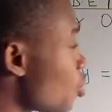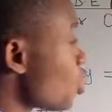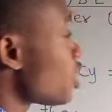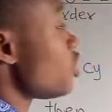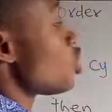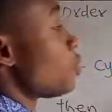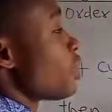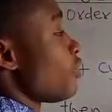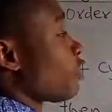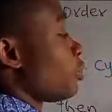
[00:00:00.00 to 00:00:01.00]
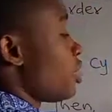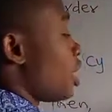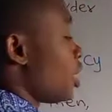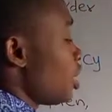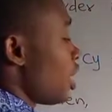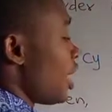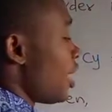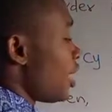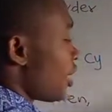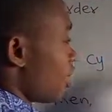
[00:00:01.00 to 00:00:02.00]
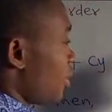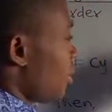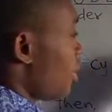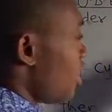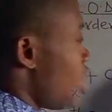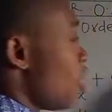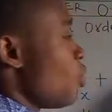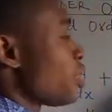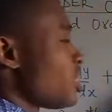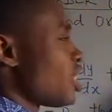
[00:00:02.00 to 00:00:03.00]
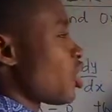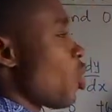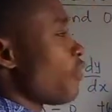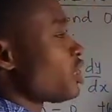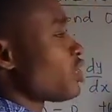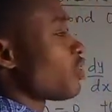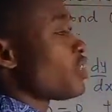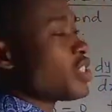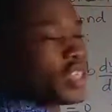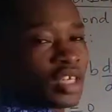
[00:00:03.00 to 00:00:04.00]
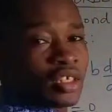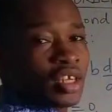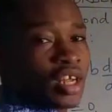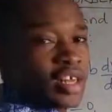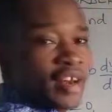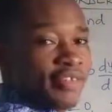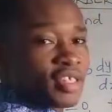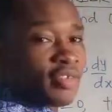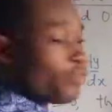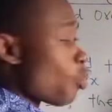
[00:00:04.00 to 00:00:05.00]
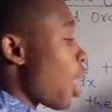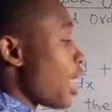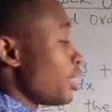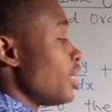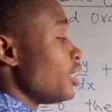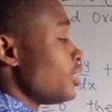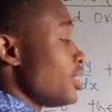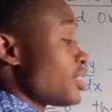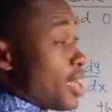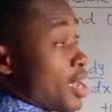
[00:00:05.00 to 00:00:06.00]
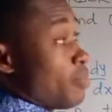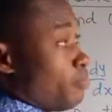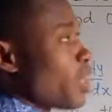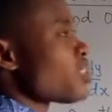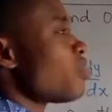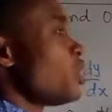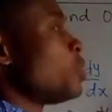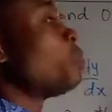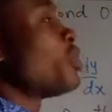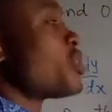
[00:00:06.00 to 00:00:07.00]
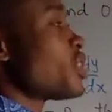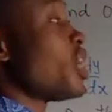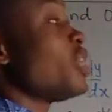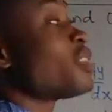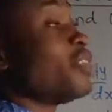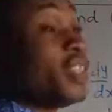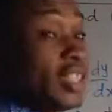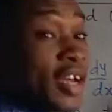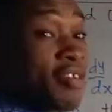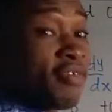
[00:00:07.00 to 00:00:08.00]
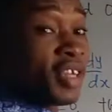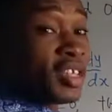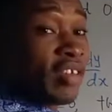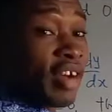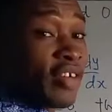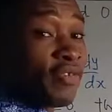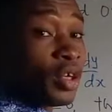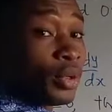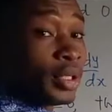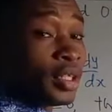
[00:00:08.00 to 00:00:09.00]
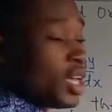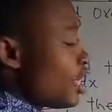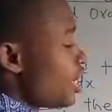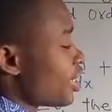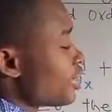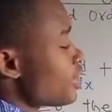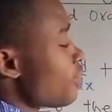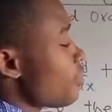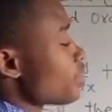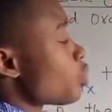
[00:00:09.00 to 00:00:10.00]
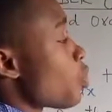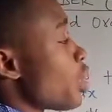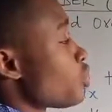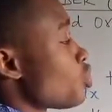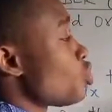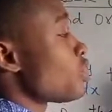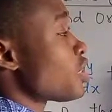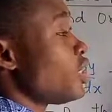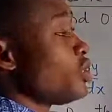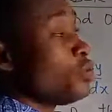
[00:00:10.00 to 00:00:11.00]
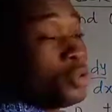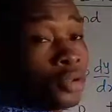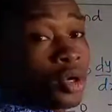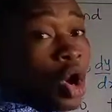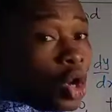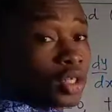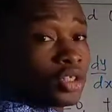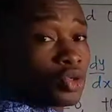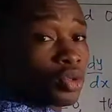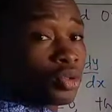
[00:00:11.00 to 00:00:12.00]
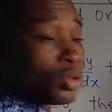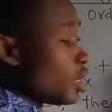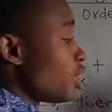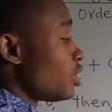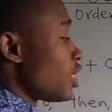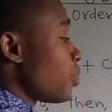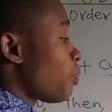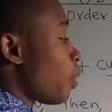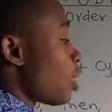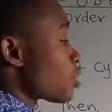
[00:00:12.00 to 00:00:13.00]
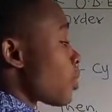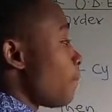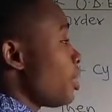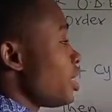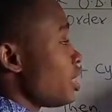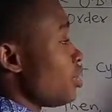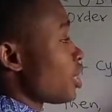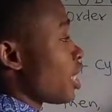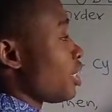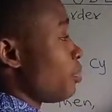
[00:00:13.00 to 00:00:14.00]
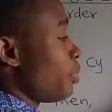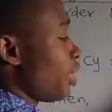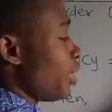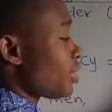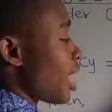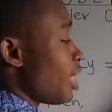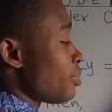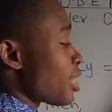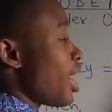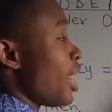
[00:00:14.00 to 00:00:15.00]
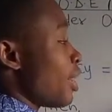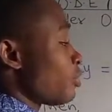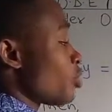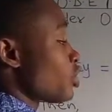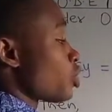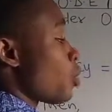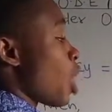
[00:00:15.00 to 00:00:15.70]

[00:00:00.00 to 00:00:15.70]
equation is obtained from here. A, which is the coefficient of the second order derivative of y. this n possibly represent the derivative. Are you following? Now you can see raised to the power 2 telling you or the 2. And then plus b, look at the b, times m raised to the